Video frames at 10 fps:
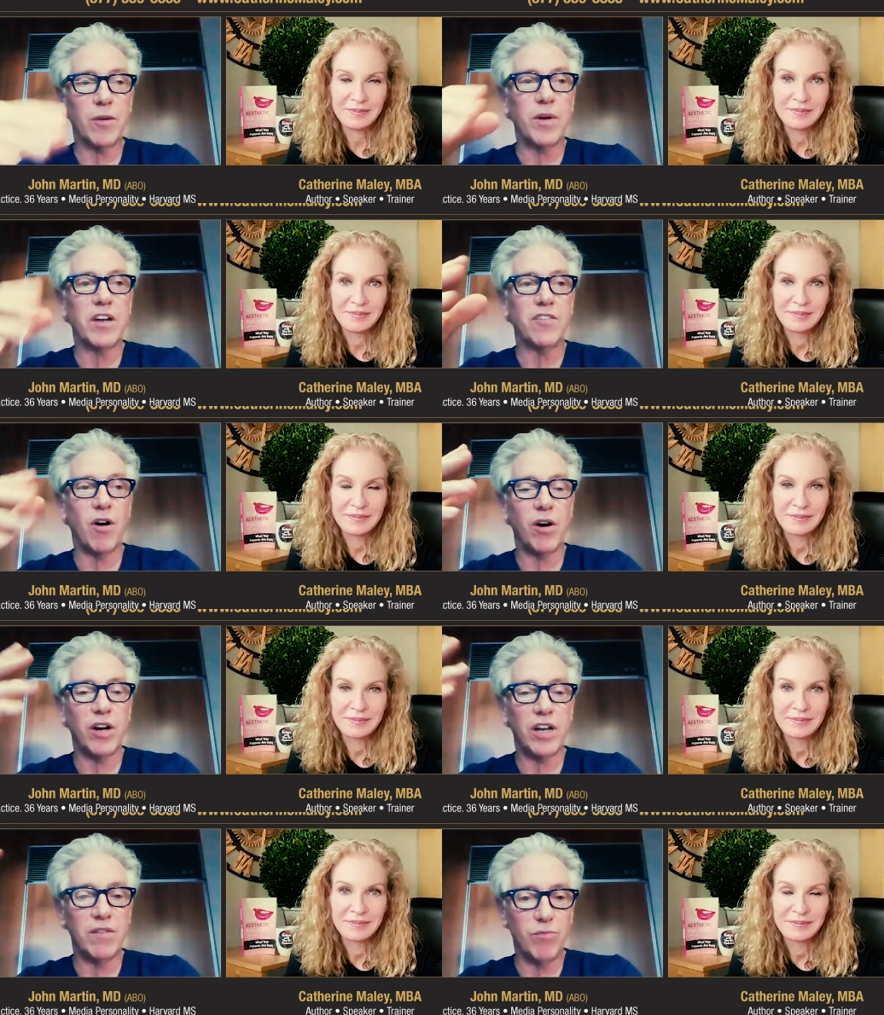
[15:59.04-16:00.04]
Speaker 1: someone has
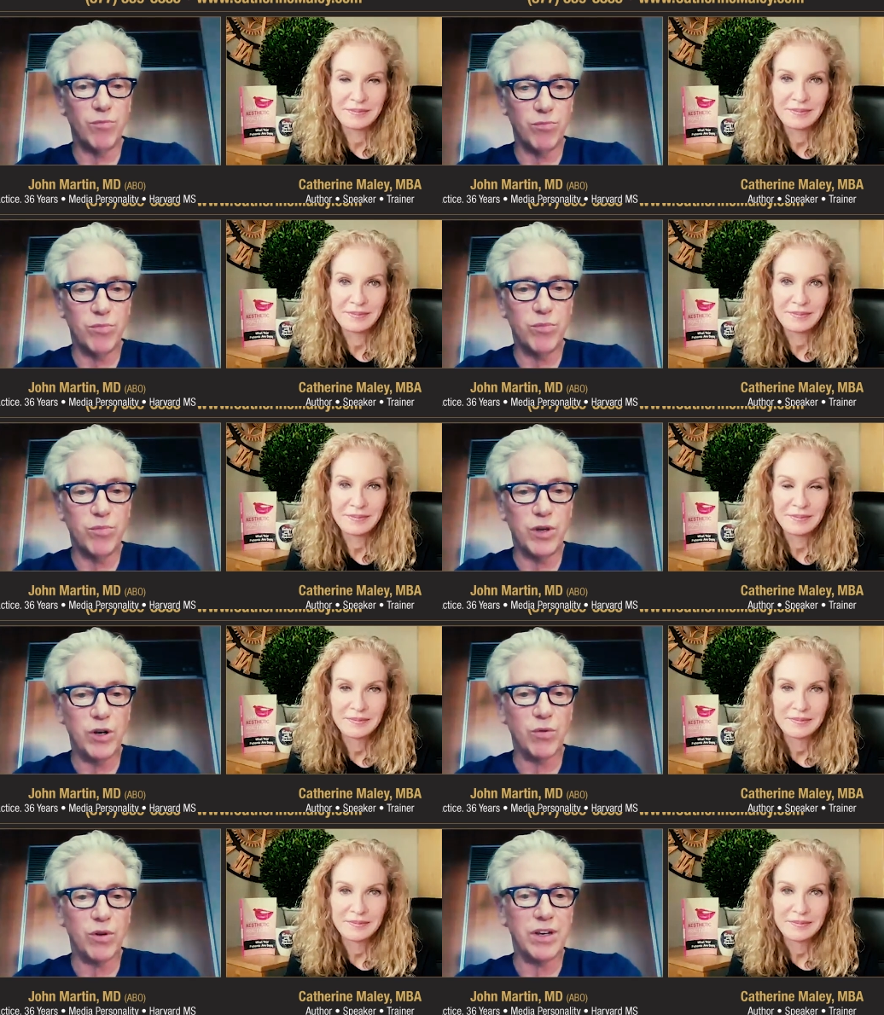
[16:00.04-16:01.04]
already, you
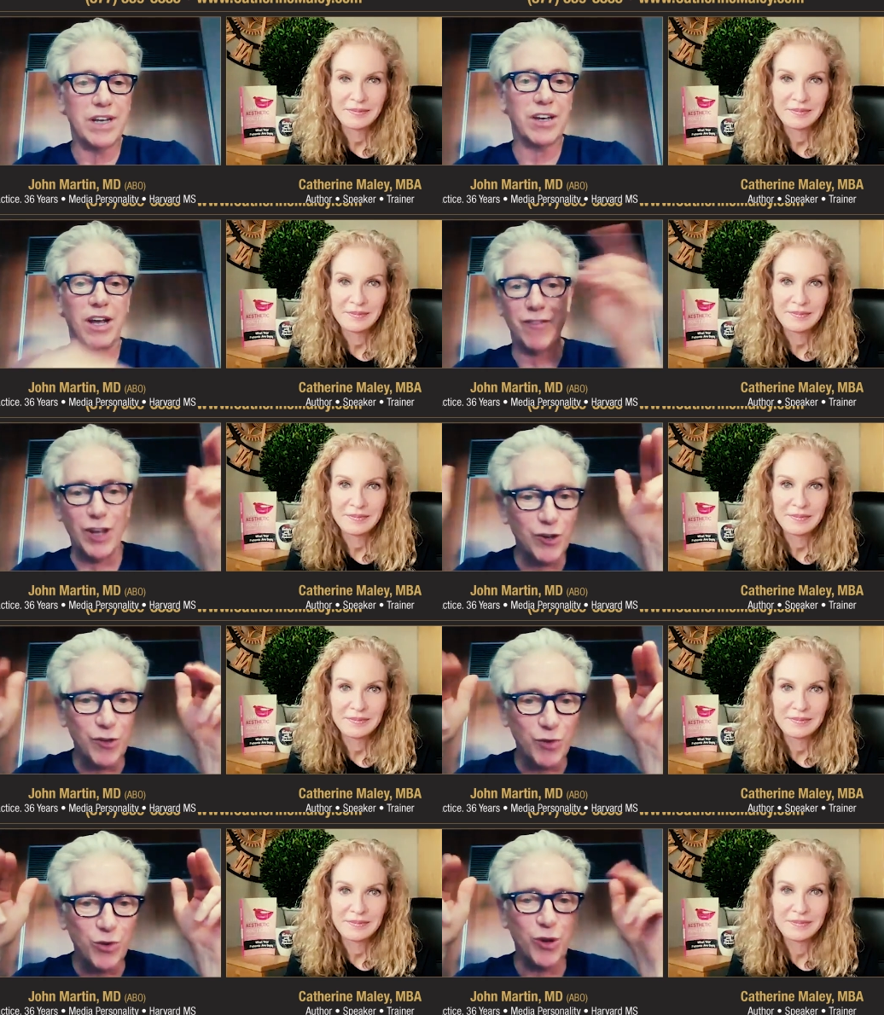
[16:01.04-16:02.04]
know, kind of
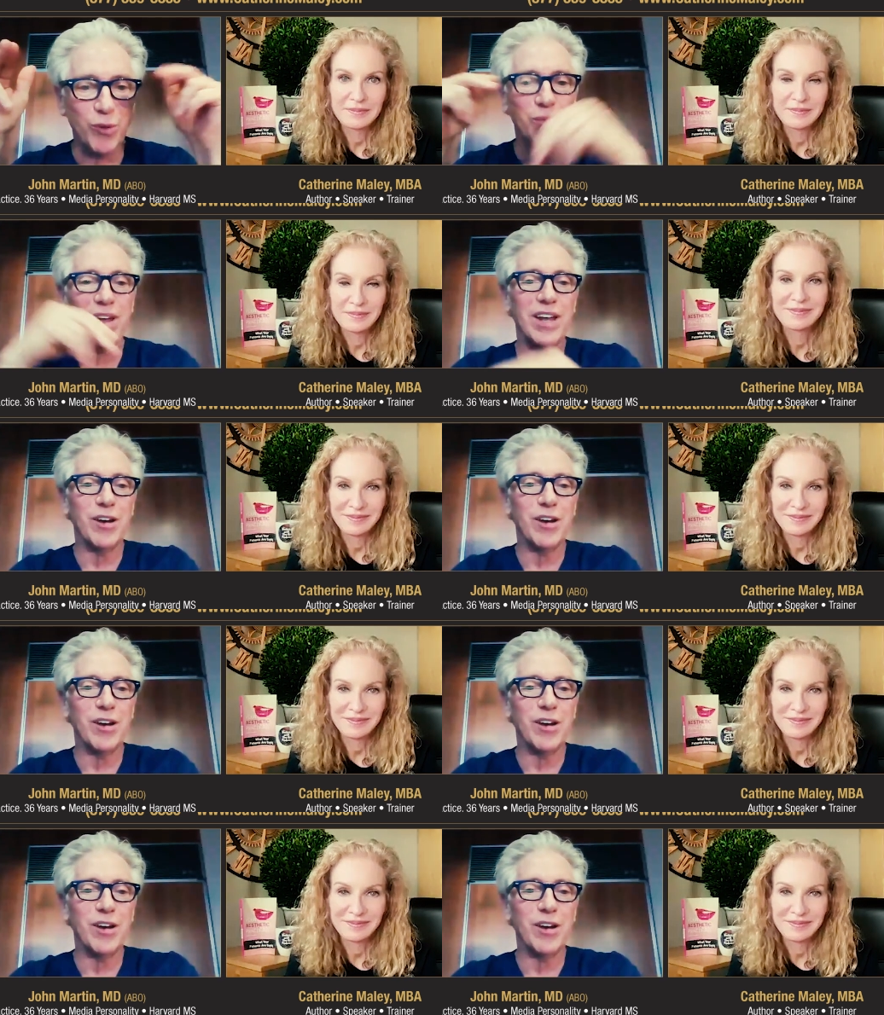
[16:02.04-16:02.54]
interviewed them